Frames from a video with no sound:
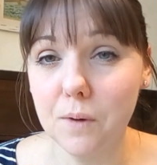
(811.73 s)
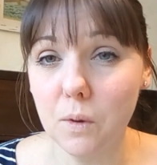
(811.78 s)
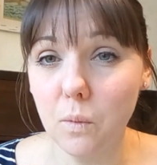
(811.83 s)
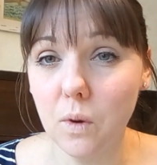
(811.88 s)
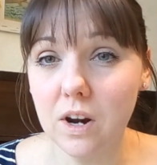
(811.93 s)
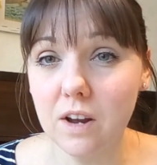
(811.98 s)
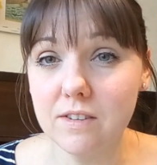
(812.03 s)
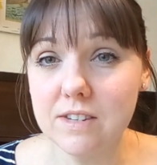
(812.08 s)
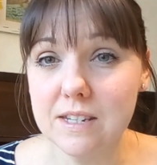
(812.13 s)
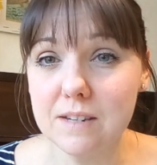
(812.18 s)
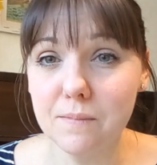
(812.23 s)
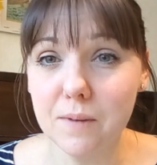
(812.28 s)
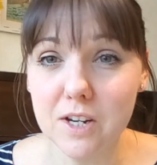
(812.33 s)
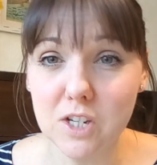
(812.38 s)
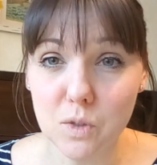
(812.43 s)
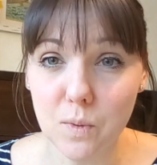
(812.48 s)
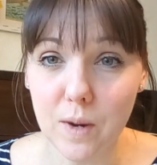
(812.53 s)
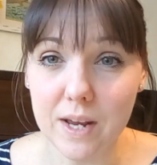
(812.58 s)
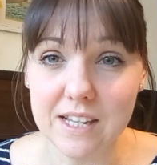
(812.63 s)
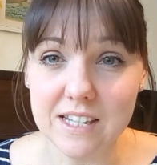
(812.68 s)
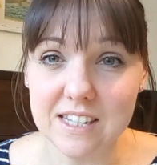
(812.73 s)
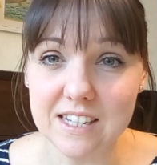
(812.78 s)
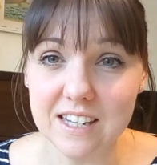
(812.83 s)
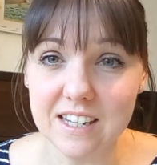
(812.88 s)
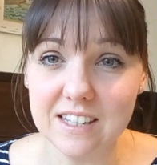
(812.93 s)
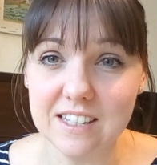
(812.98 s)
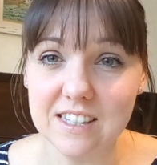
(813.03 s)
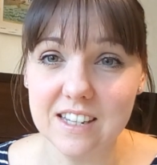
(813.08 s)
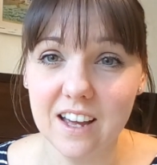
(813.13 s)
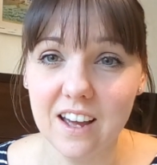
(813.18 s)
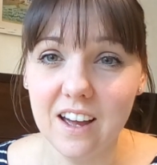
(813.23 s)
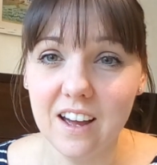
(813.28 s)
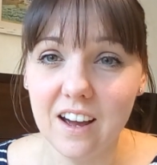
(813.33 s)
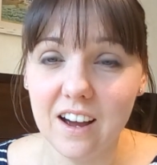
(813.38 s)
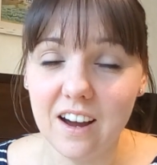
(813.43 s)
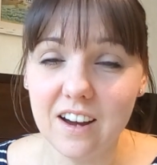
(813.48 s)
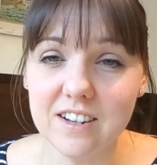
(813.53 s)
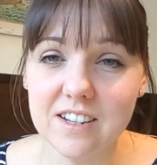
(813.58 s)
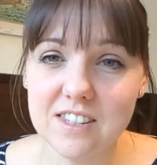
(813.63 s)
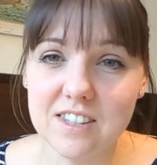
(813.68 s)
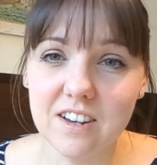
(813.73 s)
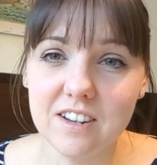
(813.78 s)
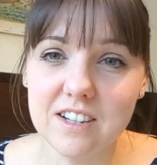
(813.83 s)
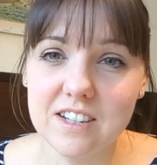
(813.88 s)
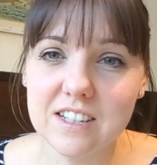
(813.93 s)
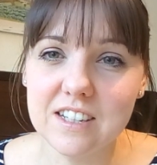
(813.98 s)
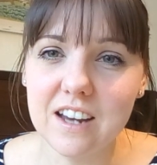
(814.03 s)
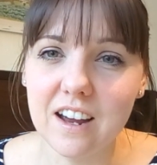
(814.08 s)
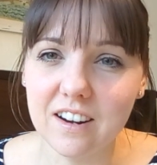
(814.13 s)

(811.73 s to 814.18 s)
But when I was in my 20s, I decided,